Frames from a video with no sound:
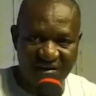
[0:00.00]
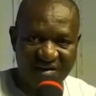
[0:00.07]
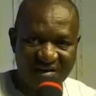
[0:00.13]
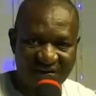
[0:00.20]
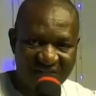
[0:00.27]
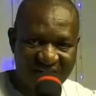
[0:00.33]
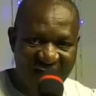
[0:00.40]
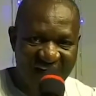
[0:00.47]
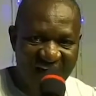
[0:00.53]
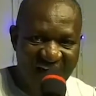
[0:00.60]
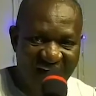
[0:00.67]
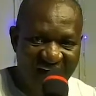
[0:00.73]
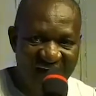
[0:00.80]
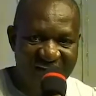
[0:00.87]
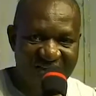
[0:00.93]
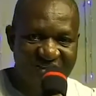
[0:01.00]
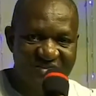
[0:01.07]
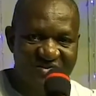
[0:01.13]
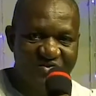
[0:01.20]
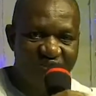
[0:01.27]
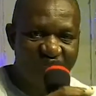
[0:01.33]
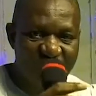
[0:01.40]
That light is
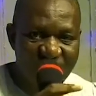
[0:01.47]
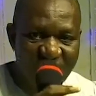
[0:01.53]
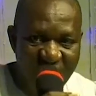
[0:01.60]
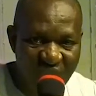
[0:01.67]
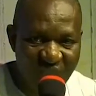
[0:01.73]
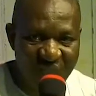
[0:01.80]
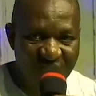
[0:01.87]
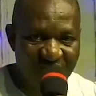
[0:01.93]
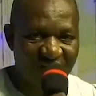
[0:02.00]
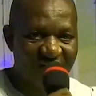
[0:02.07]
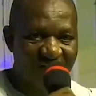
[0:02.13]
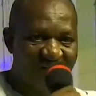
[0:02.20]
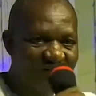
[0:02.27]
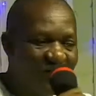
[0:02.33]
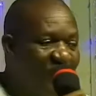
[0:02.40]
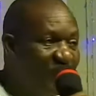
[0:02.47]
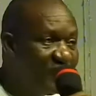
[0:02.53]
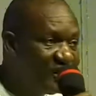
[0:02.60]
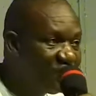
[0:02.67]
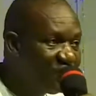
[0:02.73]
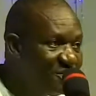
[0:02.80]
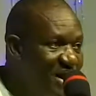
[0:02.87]
overwhelming. No
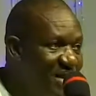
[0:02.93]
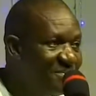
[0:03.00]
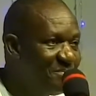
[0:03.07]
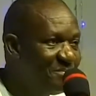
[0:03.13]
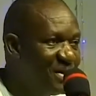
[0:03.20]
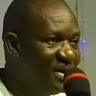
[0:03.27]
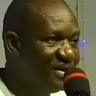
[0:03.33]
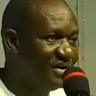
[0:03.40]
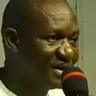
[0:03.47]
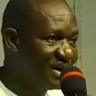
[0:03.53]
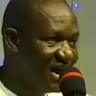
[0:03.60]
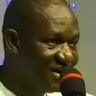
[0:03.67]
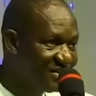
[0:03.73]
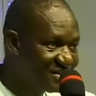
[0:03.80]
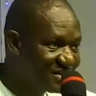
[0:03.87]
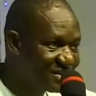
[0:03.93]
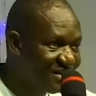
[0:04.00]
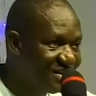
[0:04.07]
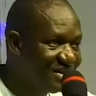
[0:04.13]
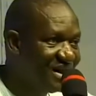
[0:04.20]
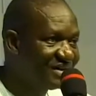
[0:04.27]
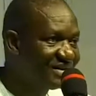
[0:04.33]
human being can see
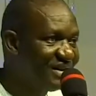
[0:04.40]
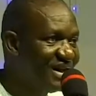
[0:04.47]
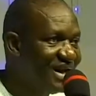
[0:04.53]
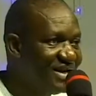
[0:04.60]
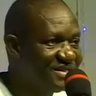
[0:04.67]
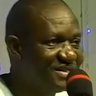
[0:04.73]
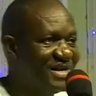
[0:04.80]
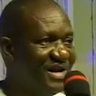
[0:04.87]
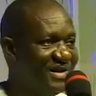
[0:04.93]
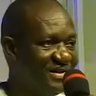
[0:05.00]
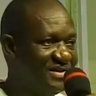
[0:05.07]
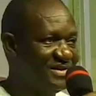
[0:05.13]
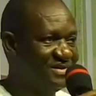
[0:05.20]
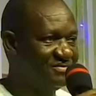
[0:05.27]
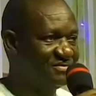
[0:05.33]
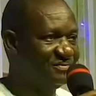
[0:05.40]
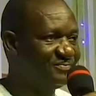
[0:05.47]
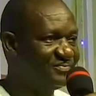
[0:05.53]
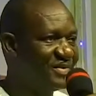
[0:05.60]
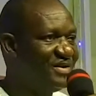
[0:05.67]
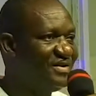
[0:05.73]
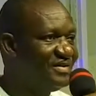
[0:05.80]
that light and live.
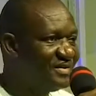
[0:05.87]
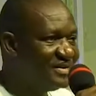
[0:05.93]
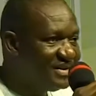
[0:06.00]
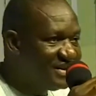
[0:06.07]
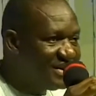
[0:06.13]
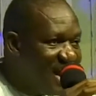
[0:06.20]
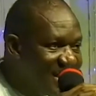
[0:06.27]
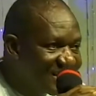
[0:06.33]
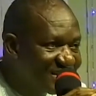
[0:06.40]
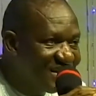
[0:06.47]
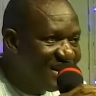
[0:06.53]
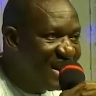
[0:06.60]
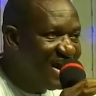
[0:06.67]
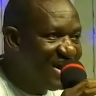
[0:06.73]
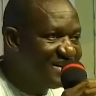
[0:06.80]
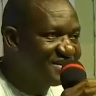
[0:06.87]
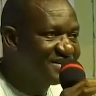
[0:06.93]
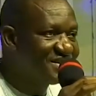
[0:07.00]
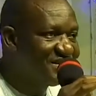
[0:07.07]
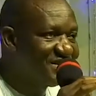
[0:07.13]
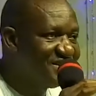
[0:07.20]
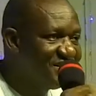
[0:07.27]
That light
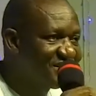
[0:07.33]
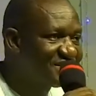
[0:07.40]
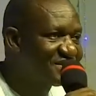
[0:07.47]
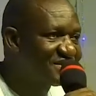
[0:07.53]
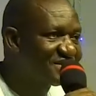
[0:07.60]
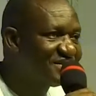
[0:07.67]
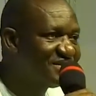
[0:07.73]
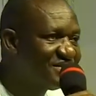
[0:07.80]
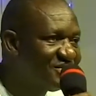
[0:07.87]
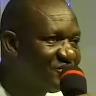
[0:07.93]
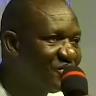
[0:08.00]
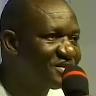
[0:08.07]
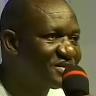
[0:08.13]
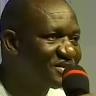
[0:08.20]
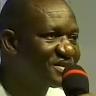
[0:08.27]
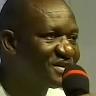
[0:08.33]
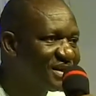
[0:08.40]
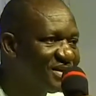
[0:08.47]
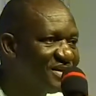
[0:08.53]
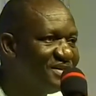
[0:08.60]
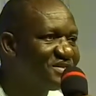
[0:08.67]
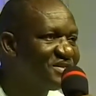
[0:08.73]
is what
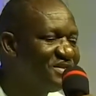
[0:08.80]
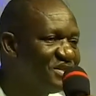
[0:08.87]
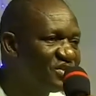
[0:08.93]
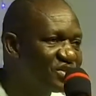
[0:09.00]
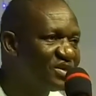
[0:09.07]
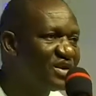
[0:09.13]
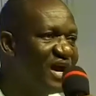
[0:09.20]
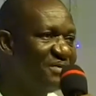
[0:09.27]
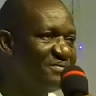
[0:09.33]
is described